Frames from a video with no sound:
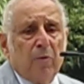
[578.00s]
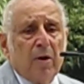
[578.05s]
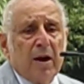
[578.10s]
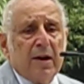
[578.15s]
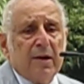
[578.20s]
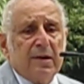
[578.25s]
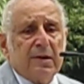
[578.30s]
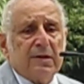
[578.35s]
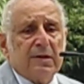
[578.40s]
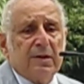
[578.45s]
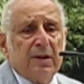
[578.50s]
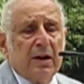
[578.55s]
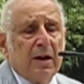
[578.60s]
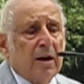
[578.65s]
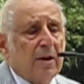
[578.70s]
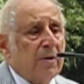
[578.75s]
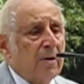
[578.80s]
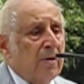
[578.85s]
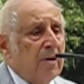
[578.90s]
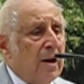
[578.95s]
raised the
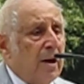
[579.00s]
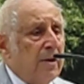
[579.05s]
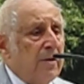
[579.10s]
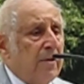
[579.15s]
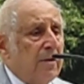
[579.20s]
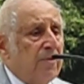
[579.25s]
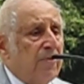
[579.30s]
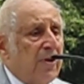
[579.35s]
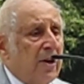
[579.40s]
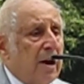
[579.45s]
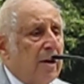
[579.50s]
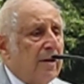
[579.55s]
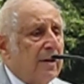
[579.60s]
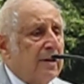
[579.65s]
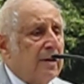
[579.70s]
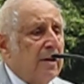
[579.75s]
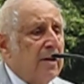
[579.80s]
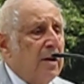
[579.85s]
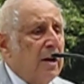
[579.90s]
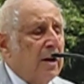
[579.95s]
other $100,000,
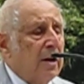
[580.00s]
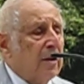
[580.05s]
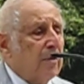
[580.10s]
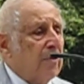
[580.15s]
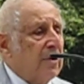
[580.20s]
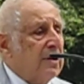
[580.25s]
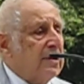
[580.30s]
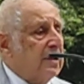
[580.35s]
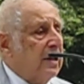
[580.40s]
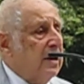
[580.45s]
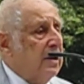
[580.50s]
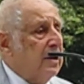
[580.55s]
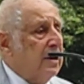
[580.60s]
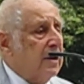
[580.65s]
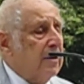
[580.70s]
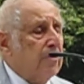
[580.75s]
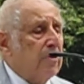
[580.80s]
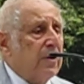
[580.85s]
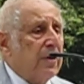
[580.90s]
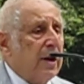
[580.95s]
which they
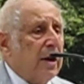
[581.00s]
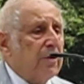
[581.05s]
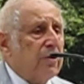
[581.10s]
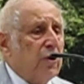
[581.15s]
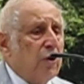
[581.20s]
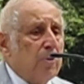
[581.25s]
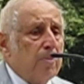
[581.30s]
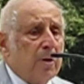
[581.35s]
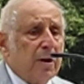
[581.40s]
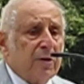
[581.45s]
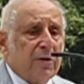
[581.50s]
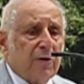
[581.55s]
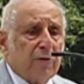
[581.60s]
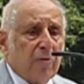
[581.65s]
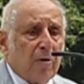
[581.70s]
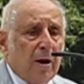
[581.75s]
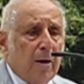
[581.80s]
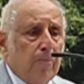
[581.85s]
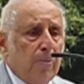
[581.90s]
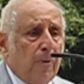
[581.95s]
did without too much
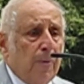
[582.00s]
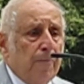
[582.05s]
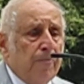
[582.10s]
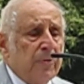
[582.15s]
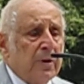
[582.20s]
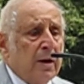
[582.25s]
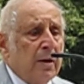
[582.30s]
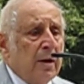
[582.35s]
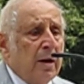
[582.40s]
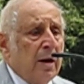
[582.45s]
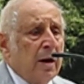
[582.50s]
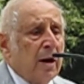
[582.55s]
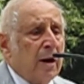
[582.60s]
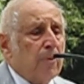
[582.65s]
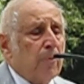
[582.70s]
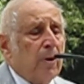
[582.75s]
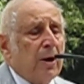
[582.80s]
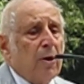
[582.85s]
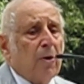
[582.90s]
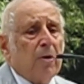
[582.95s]
trouble. And
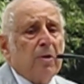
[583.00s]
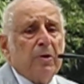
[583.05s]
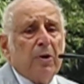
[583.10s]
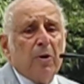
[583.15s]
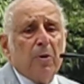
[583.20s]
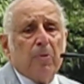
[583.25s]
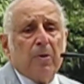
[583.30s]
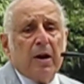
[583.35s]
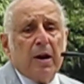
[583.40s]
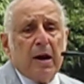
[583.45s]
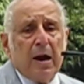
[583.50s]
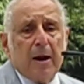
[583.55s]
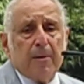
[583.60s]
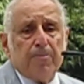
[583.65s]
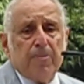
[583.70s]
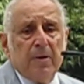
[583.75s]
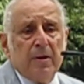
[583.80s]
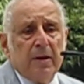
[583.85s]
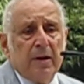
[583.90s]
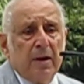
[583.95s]
we all know what
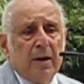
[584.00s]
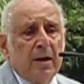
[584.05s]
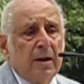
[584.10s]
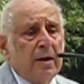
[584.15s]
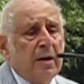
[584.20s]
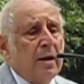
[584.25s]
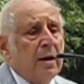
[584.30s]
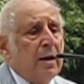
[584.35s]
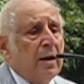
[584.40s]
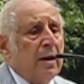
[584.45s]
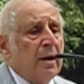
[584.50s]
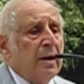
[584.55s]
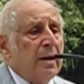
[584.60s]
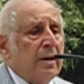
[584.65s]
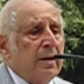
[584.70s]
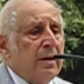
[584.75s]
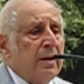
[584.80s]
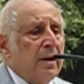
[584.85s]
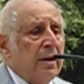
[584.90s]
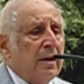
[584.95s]
happened then.
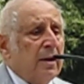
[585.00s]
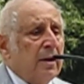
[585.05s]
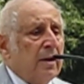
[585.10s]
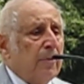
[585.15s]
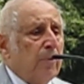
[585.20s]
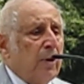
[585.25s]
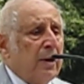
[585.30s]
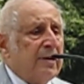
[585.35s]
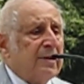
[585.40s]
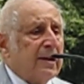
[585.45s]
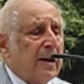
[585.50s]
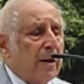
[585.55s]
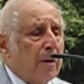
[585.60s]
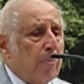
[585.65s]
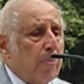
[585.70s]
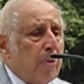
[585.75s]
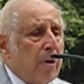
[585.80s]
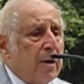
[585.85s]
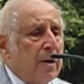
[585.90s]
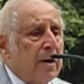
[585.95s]
We
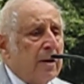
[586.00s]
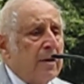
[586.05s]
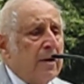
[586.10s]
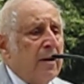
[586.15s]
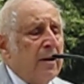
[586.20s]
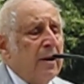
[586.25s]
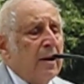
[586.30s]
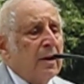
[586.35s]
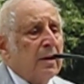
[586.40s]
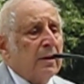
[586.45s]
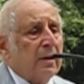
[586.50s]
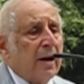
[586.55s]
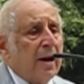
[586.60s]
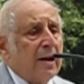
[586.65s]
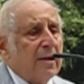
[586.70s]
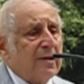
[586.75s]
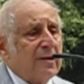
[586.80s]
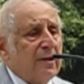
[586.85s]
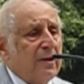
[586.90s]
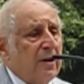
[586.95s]
celebrated
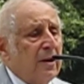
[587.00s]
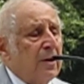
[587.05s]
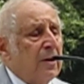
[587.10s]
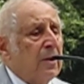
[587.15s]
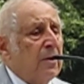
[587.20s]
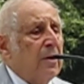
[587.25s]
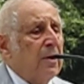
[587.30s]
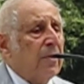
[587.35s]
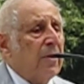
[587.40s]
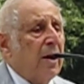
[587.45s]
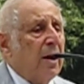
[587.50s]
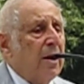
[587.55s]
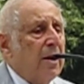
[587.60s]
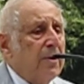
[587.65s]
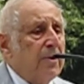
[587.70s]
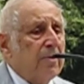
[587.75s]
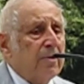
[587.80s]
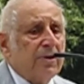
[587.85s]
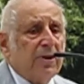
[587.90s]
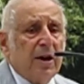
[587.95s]
last year the
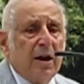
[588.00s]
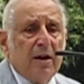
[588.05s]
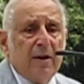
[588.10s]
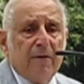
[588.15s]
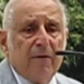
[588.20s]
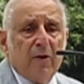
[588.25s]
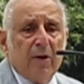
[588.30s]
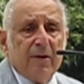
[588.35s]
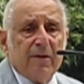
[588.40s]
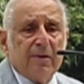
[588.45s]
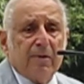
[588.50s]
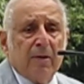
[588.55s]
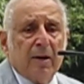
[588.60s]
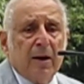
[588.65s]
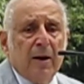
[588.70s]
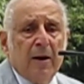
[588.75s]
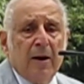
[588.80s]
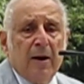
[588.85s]
100th anniversary